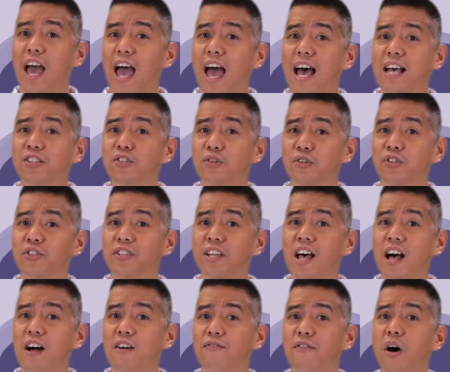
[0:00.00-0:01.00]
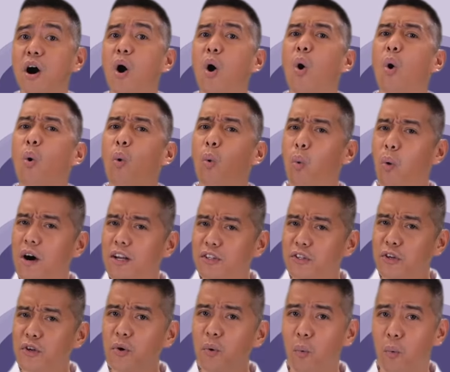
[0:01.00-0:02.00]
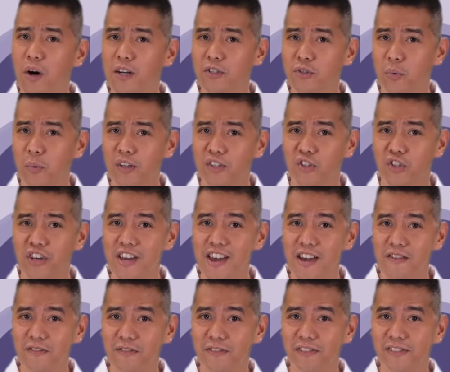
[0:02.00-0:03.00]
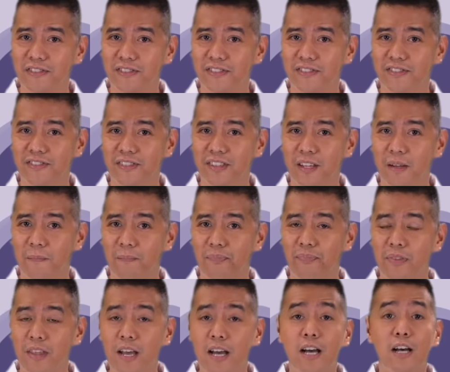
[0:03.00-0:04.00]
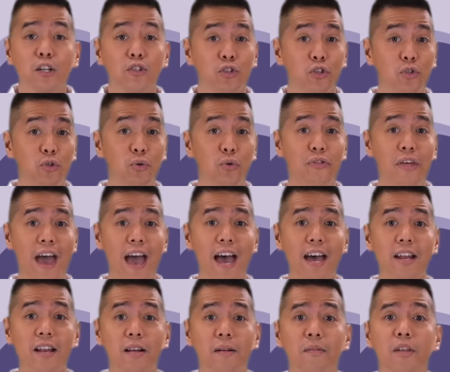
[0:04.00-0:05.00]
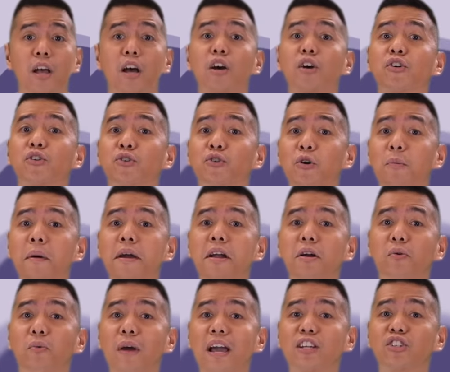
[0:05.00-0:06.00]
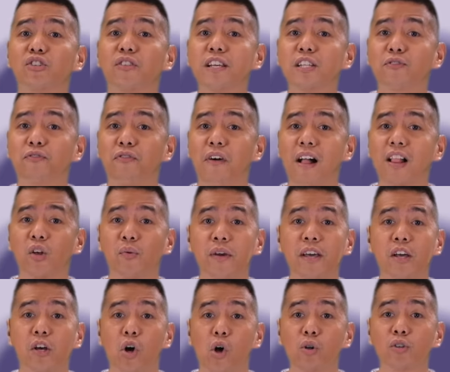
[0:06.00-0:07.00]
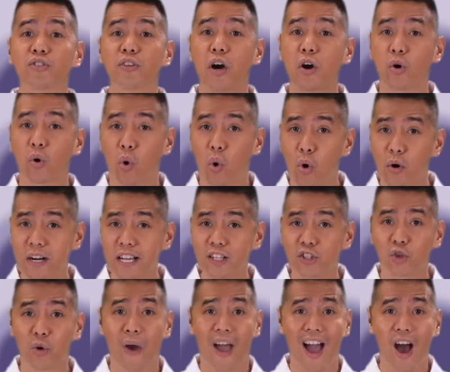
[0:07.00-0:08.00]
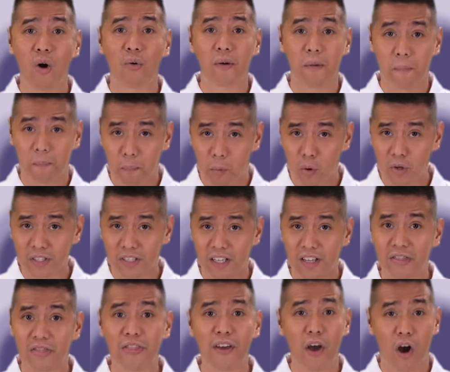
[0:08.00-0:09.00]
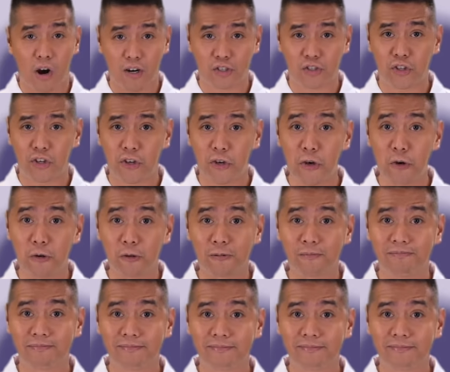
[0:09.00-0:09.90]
ask yourself, what do you want to achieve? To do that, you may arrange these following goals according to how important they are to you.